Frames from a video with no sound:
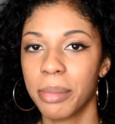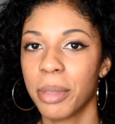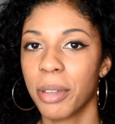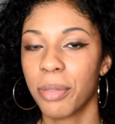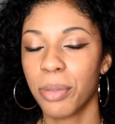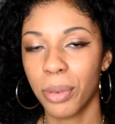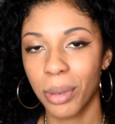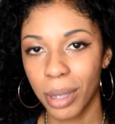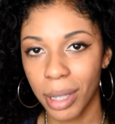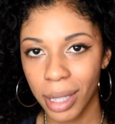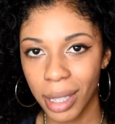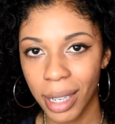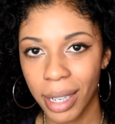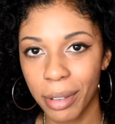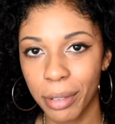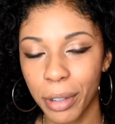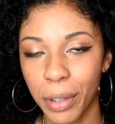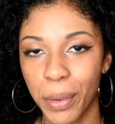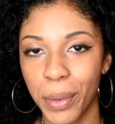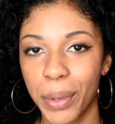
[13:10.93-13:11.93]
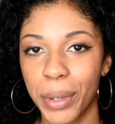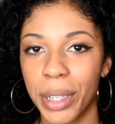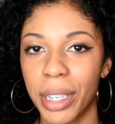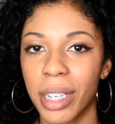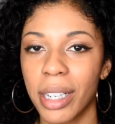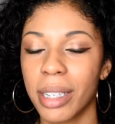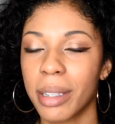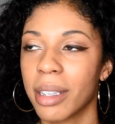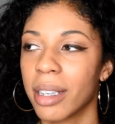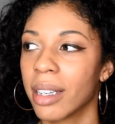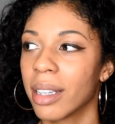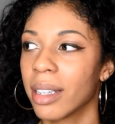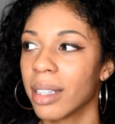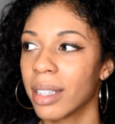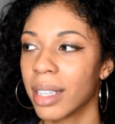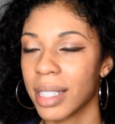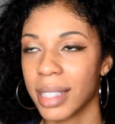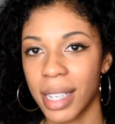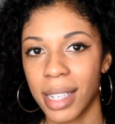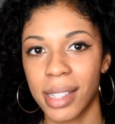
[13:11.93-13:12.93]
before I record,
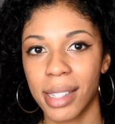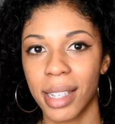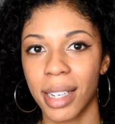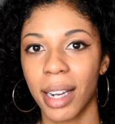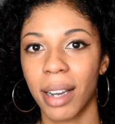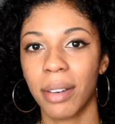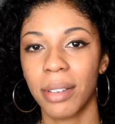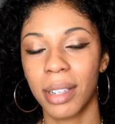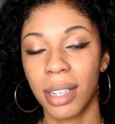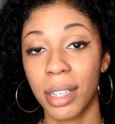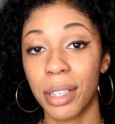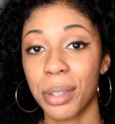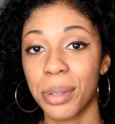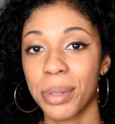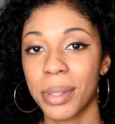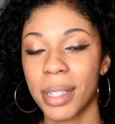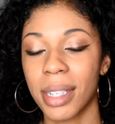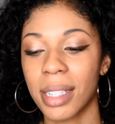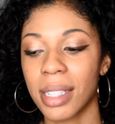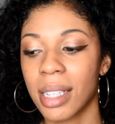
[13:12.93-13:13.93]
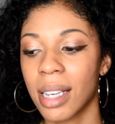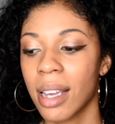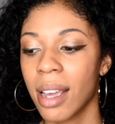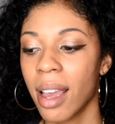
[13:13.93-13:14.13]
and I test it out and I use it.